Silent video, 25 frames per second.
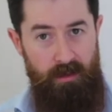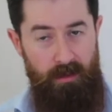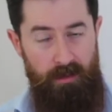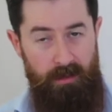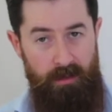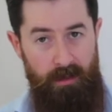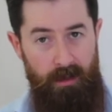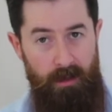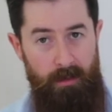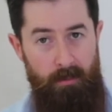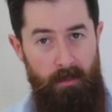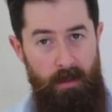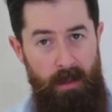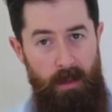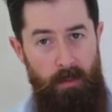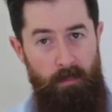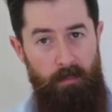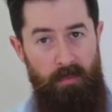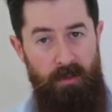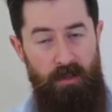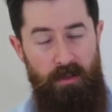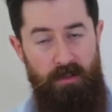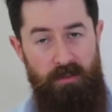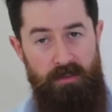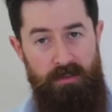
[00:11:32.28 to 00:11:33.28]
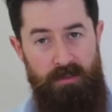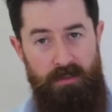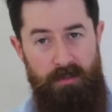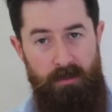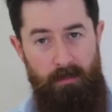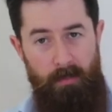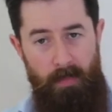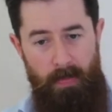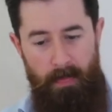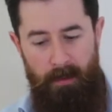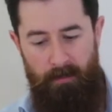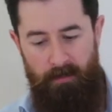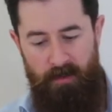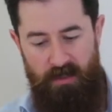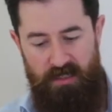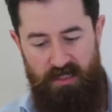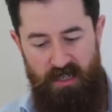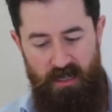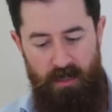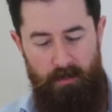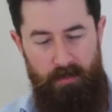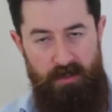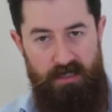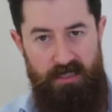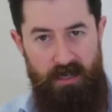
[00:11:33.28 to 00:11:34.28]
Okay, because there's
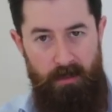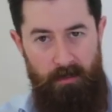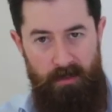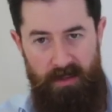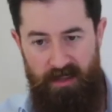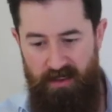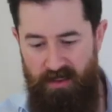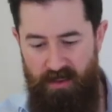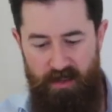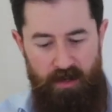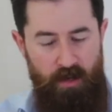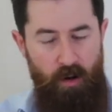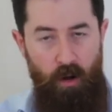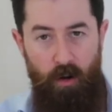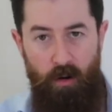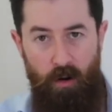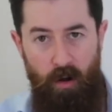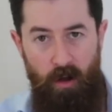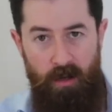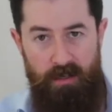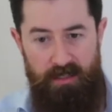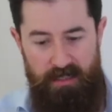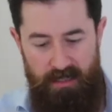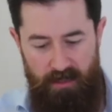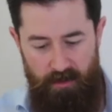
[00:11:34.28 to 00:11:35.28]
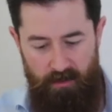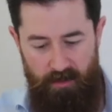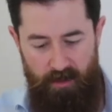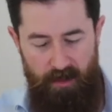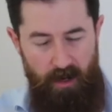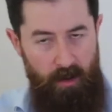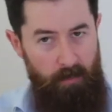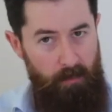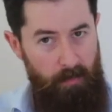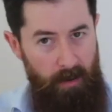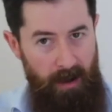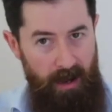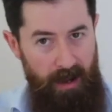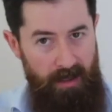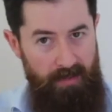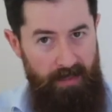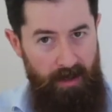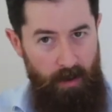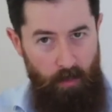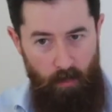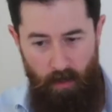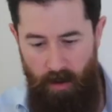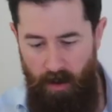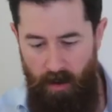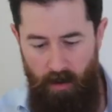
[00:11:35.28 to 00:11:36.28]
going to be somebody that they're not ideal, they don't pay
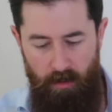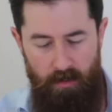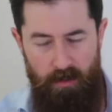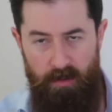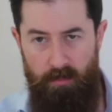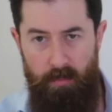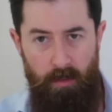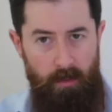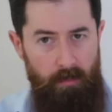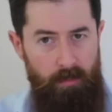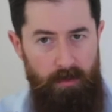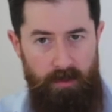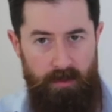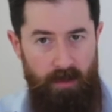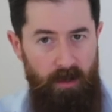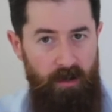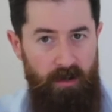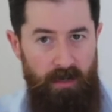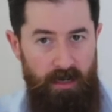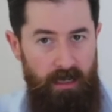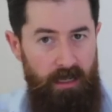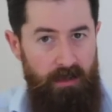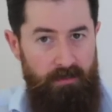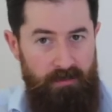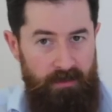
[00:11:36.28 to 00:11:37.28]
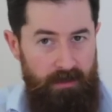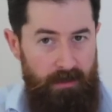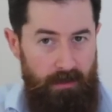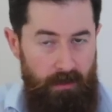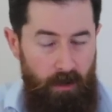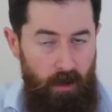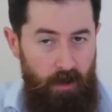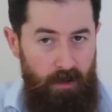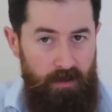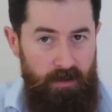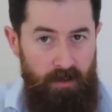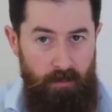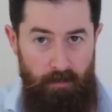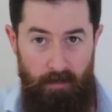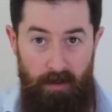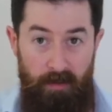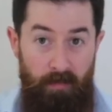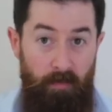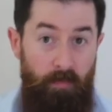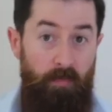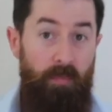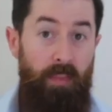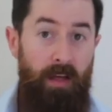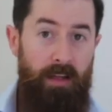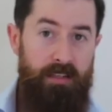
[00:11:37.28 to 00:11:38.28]
that well, you probably don't even like them.
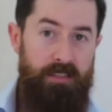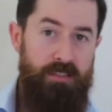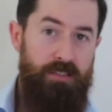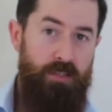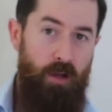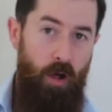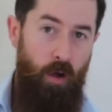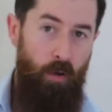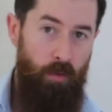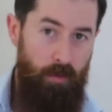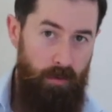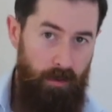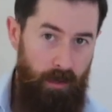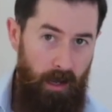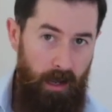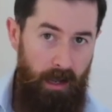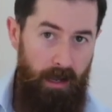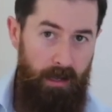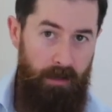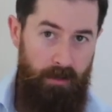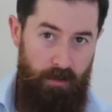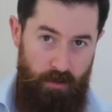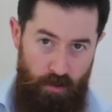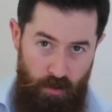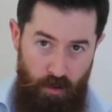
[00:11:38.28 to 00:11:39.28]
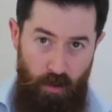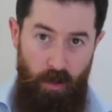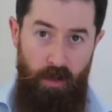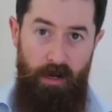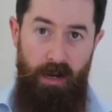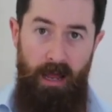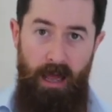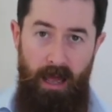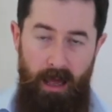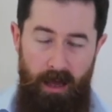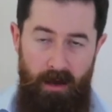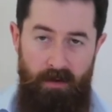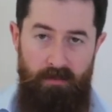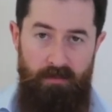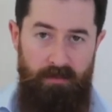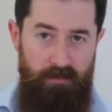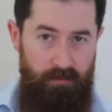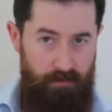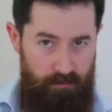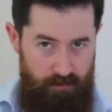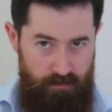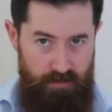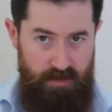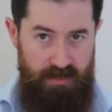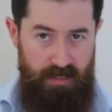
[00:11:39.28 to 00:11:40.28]
That's okay. You're going to have
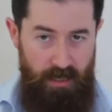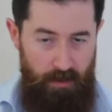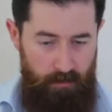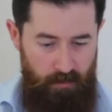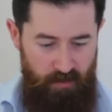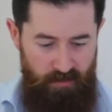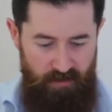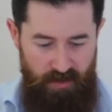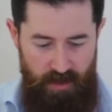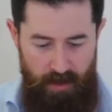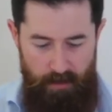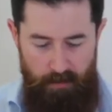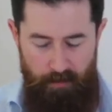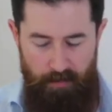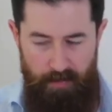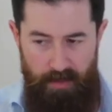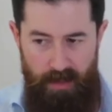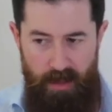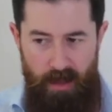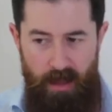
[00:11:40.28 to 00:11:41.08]
some of them.